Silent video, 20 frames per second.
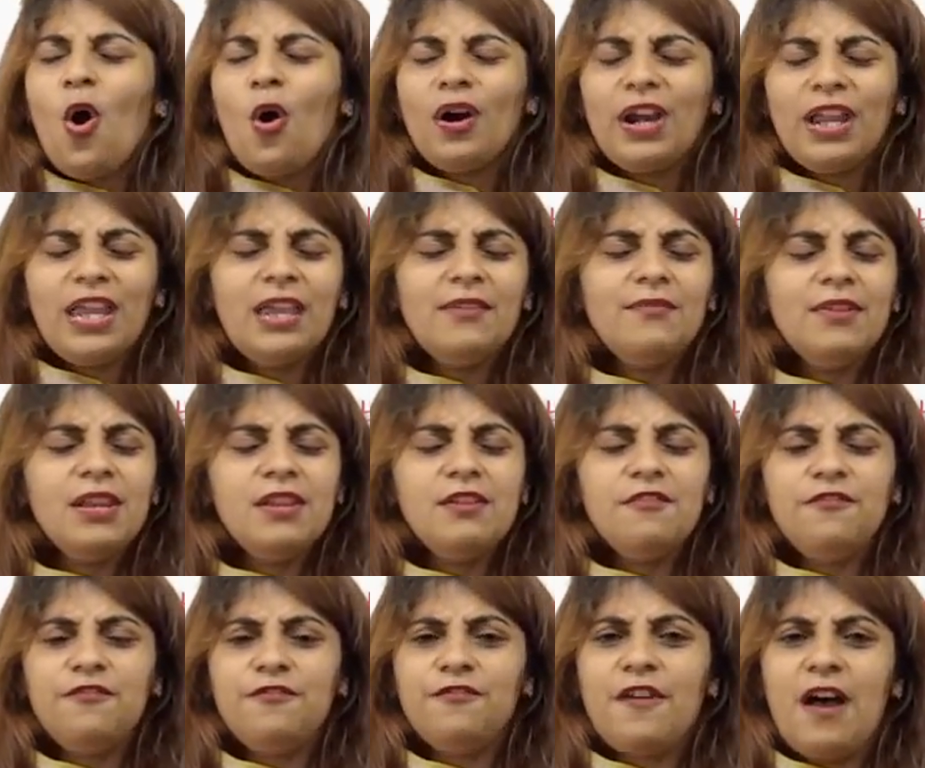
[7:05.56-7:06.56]
Or even
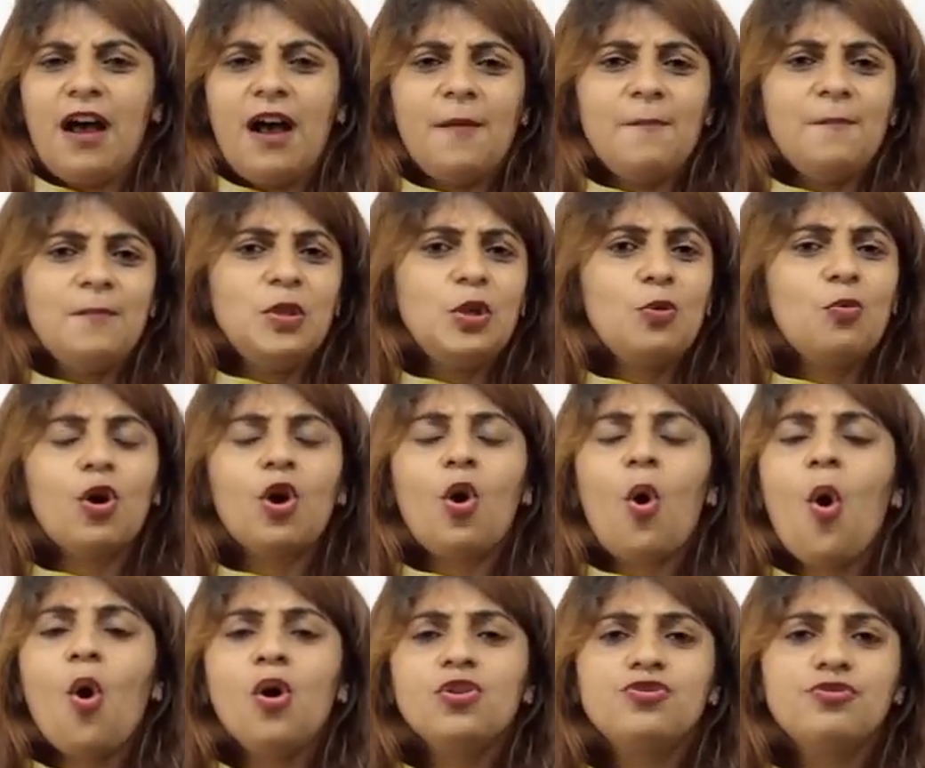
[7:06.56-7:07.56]
if you are
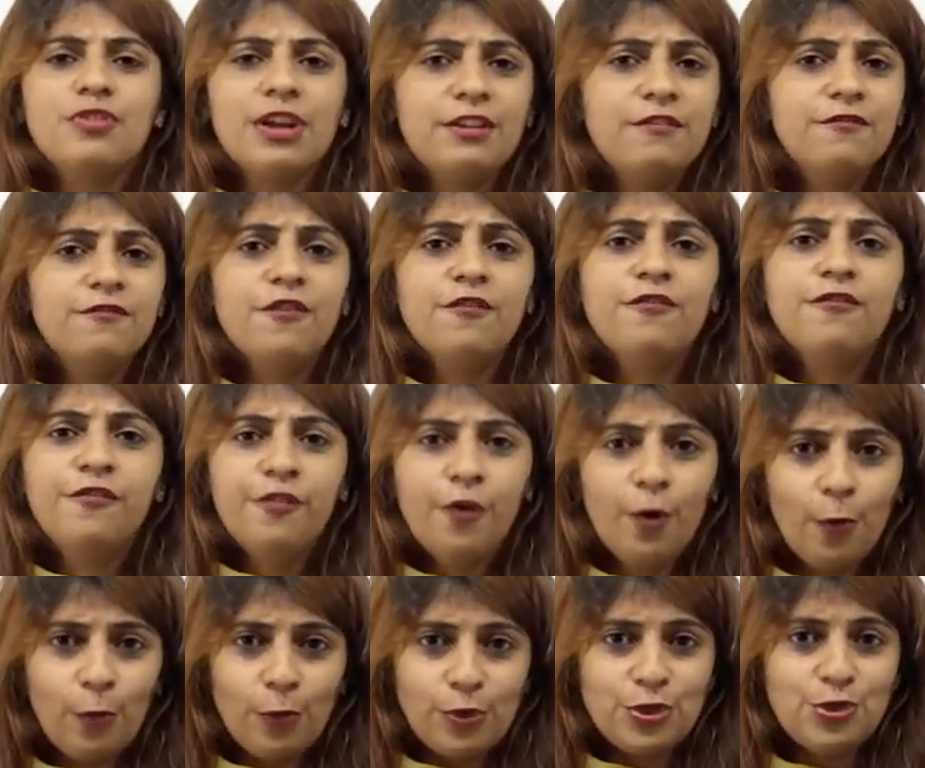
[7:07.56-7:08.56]
ordering for
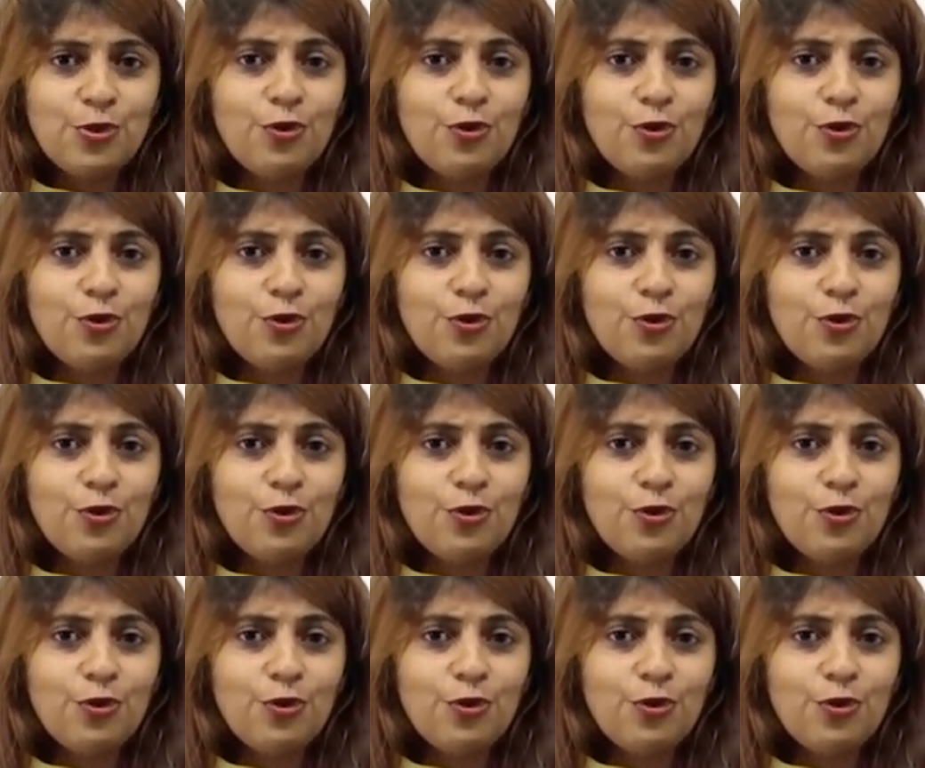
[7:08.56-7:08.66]
food,